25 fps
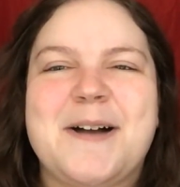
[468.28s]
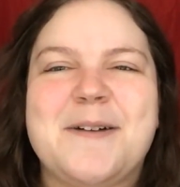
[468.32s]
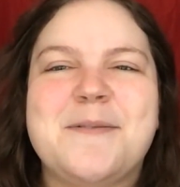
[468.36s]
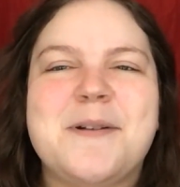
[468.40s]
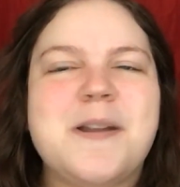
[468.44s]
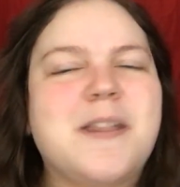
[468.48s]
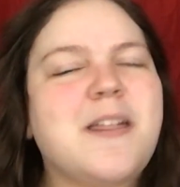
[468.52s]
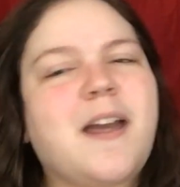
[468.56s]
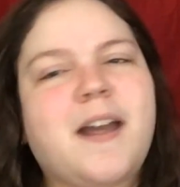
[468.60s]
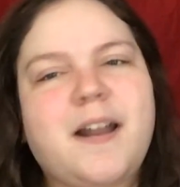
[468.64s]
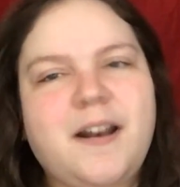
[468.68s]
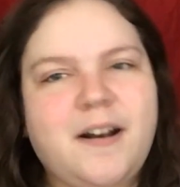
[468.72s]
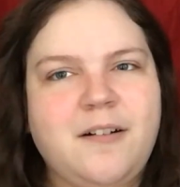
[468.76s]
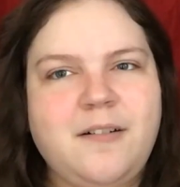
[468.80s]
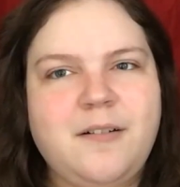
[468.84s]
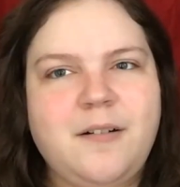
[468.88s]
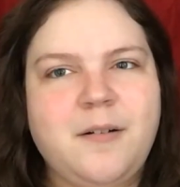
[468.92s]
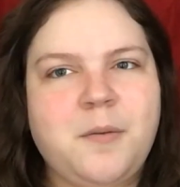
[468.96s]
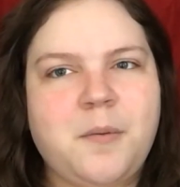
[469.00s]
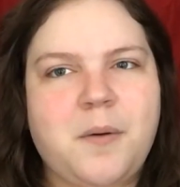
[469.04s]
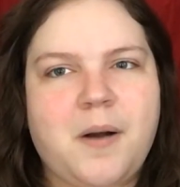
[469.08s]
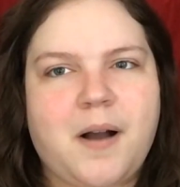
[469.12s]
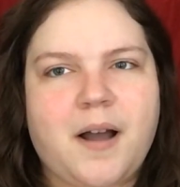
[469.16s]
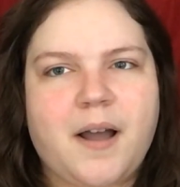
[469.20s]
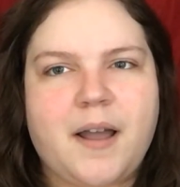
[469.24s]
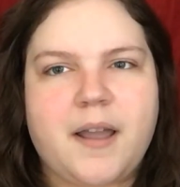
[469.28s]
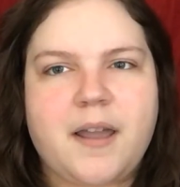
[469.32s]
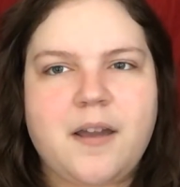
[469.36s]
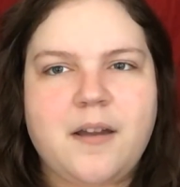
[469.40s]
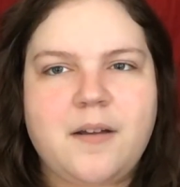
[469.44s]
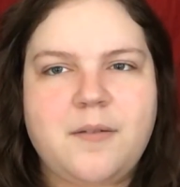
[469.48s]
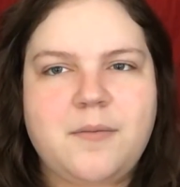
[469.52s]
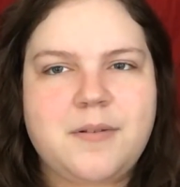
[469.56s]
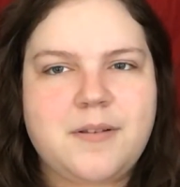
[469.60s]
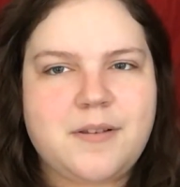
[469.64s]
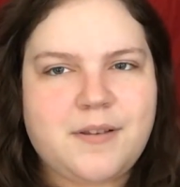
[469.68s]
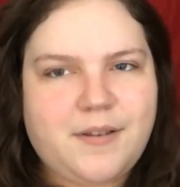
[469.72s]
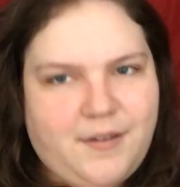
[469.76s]
which I don't know why.
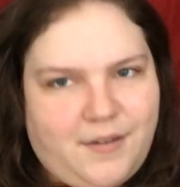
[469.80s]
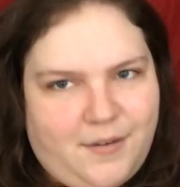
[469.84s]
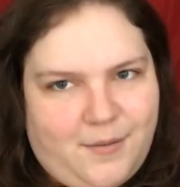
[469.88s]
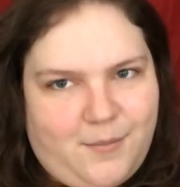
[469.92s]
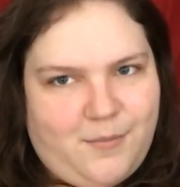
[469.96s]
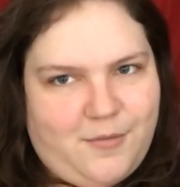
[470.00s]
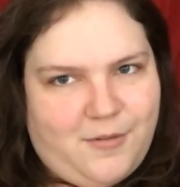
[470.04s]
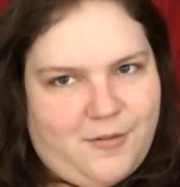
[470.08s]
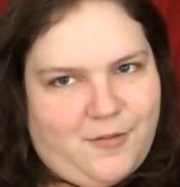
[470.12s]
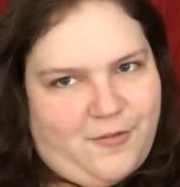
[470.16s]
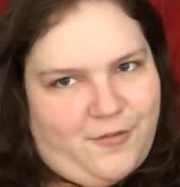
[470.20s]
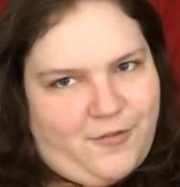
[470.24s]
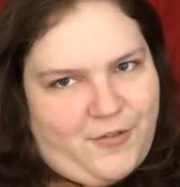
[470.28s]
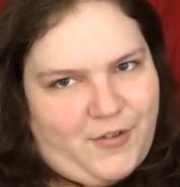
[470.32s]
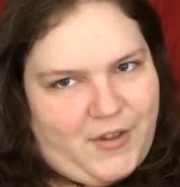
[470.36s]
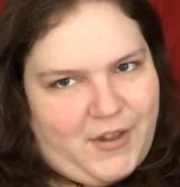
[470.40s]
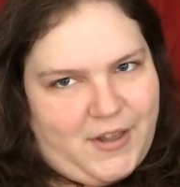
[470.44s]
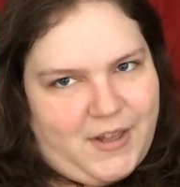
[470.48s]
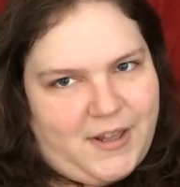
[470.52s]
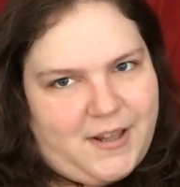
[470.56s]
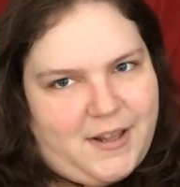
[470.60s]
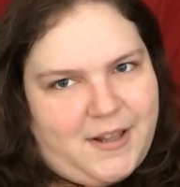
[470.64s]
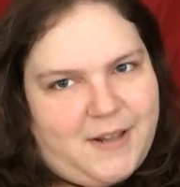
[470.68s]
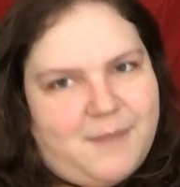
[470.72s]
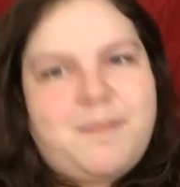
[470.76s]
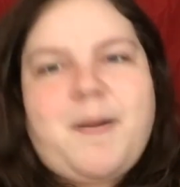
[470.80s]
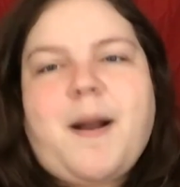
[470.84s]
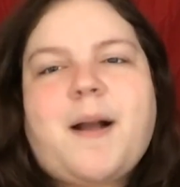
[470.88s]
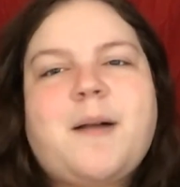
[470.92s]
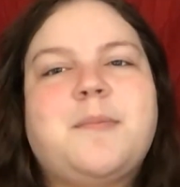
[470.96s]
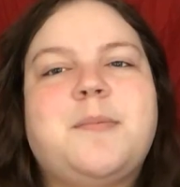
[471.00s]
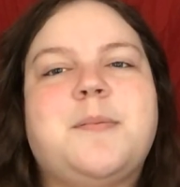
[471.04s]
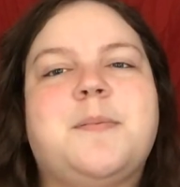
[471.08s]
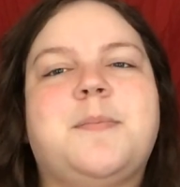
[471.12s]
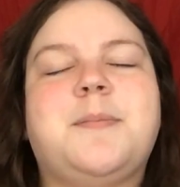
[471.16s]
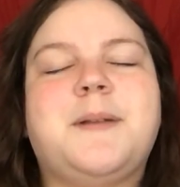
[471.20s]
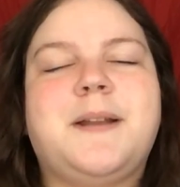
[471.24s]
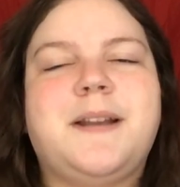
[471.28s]
It was a good movie.
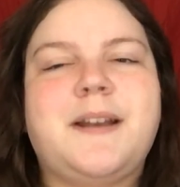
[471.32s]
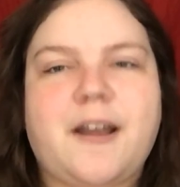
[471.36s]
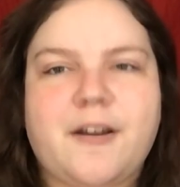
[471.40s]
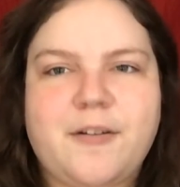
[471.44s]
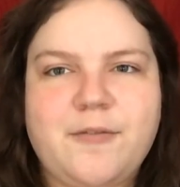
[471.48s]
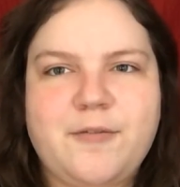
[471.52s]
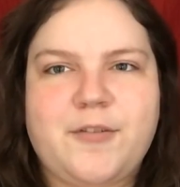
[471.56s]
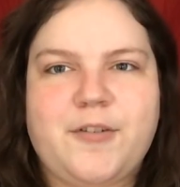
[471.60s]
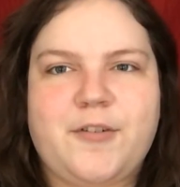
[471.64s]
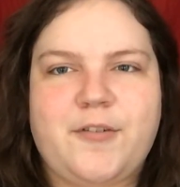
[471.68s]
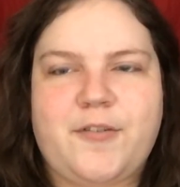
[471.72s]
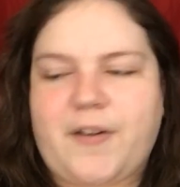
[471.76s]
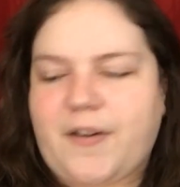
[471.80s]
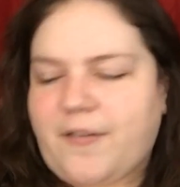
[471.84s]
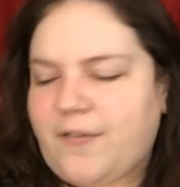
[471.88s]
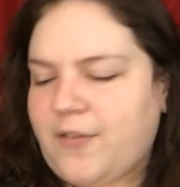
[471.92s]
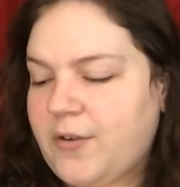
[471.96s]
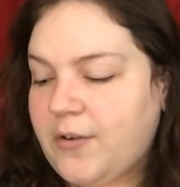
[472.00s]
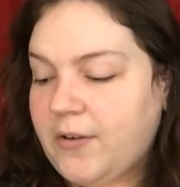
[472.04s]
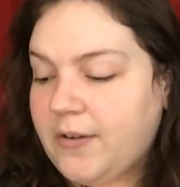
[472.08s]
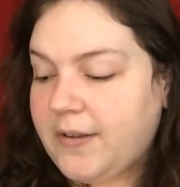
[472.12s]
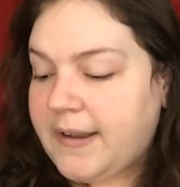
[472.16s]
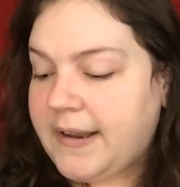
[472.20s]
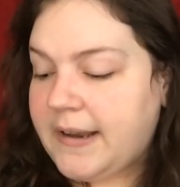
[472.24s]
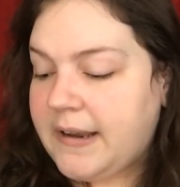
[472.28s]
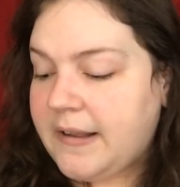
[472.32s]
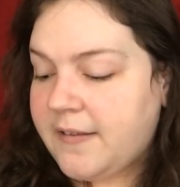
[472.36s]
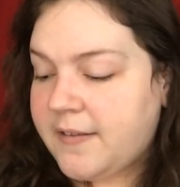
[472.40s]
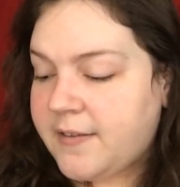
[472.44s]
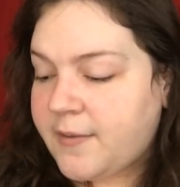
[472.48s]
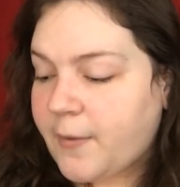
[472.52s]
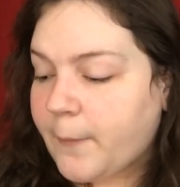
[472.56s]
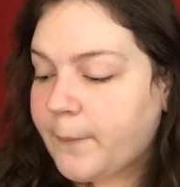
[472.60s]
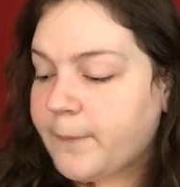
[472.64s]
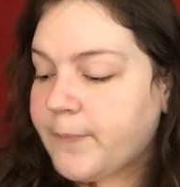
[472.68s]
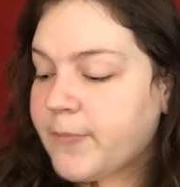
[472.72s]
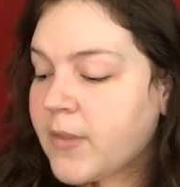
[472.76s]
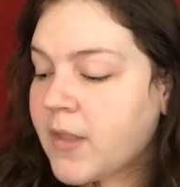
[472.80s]
Probably not for 5-year-old kiddies
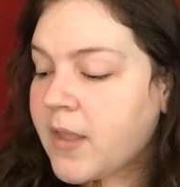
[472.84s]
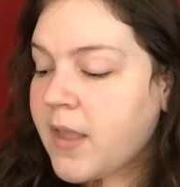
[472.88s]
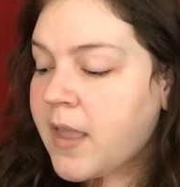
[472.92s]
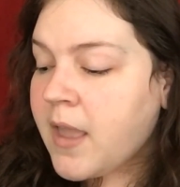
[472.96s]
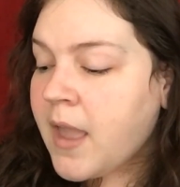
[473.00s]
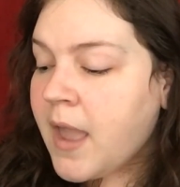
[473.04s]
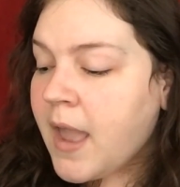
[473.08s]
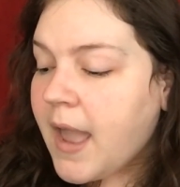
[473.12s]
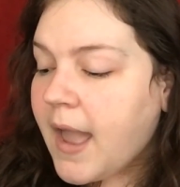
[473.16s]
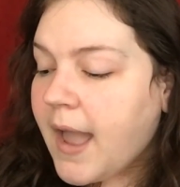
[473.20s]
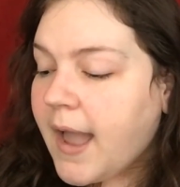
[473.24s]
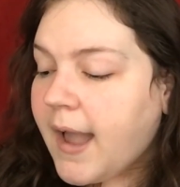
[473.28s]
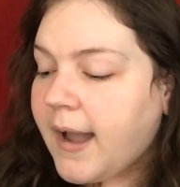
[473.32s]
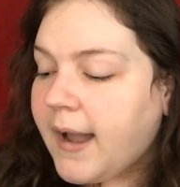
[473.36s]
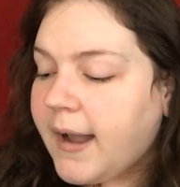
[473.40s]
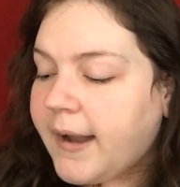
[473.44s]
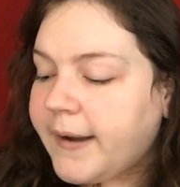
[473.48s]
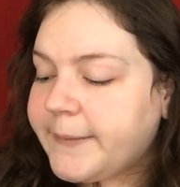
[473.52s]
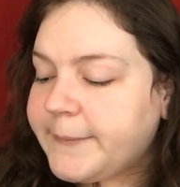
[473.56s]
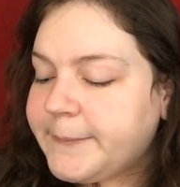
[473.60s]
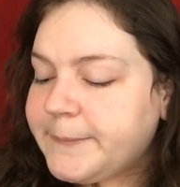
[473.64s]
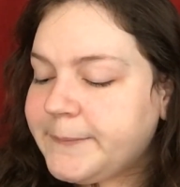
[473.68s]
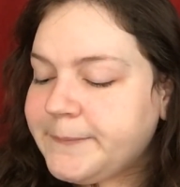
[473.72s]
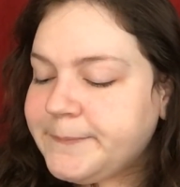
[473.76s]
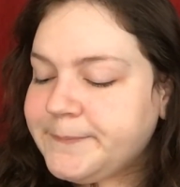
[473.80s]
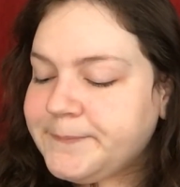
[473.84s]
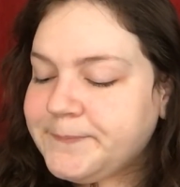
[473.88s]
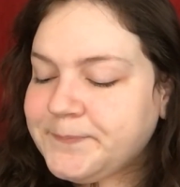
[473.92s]
though.